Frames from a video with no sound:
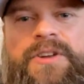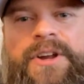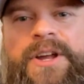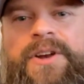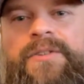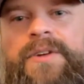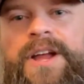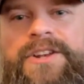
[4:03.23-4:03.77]
are
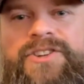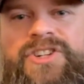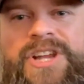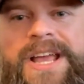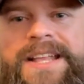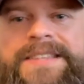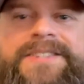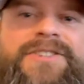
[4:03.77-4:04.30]
going to run
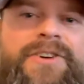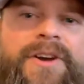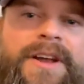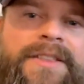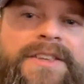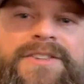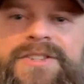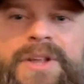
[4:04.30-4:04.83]
sheds
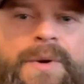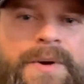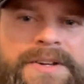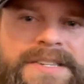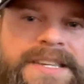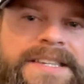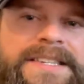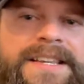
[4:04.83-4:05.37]
during the slower
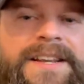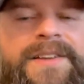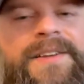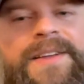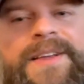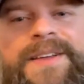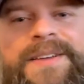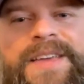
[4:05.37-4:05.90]
season,
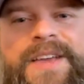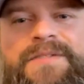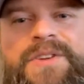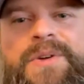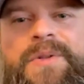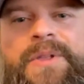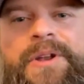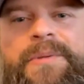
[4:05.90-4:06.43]
give
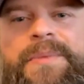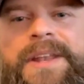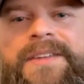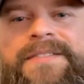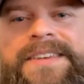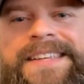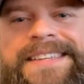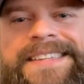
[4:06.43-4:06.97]
you a little bit
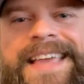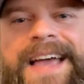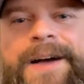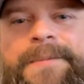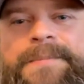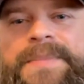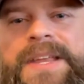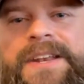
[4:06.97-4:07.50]
of a
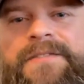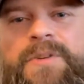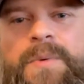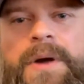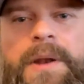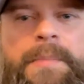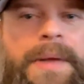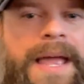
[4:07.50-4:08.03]
discount. And if you
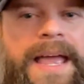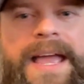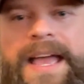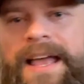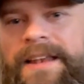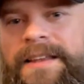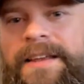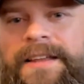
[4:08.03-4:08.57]
want to pay
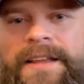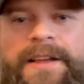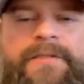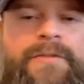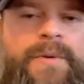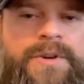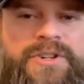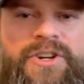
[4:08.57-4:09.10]
ahead
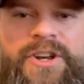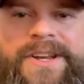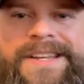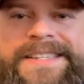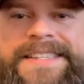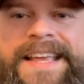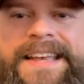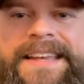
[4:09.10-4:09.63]
for what you're going
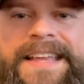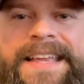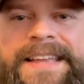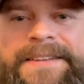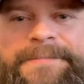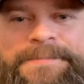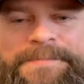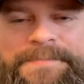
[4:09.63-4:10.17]
to send
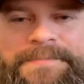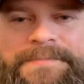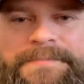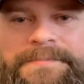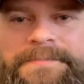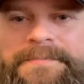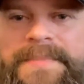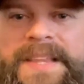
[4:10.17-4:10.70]
in
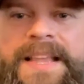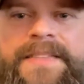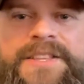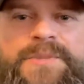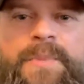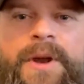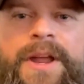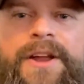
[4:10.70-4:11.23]
the
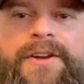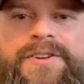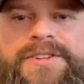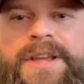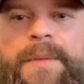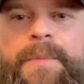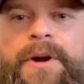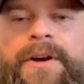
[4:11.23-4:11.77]
spring or
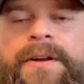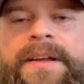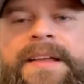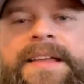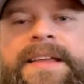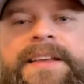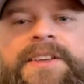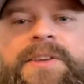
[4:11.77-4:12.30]
summer,
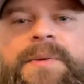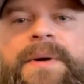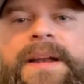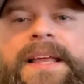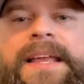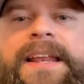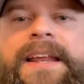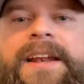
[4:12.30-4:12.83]
you want
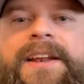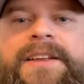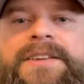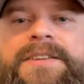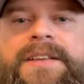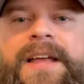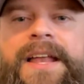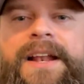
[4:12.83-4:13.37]
to get
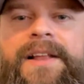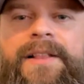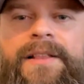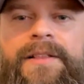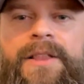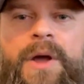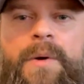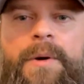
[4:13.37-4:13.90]
it at a
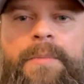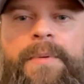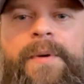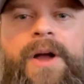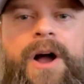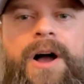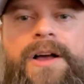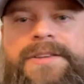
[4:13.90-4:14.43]
lower
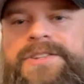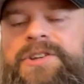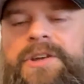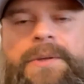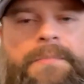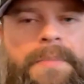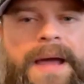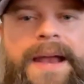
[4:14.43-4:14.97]
cost, you
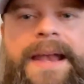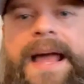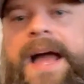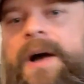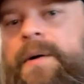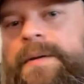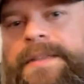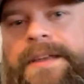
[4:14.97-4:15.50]
can buy
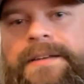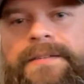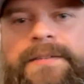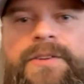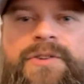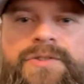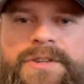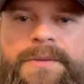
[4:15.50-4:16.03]
now and then
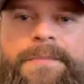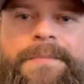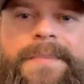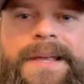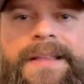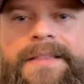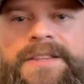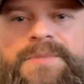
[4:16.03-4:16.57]
use them
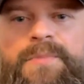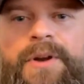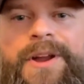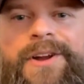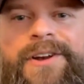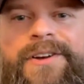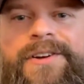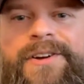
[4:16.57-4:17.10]
in the
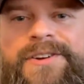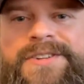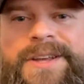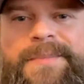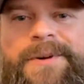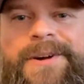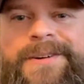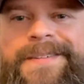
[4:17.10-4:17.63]
spring or
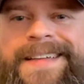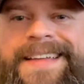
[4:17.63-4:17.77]
summer.